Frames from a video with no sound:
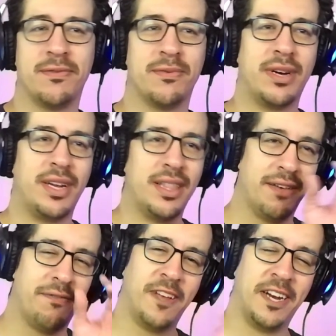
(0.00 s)
one of the
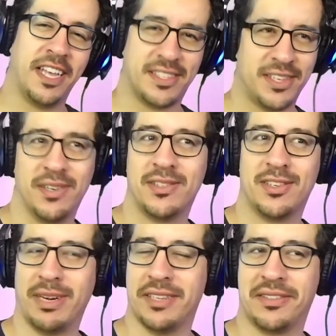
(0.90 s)
Infinity Stones, or
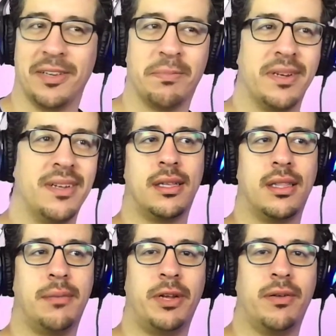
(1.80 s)
am I stupid?
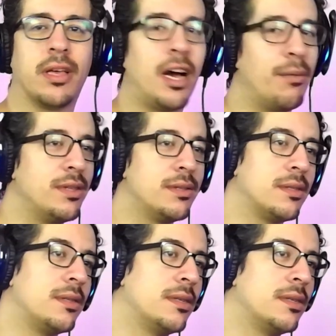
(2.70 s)
Let me know in the comments.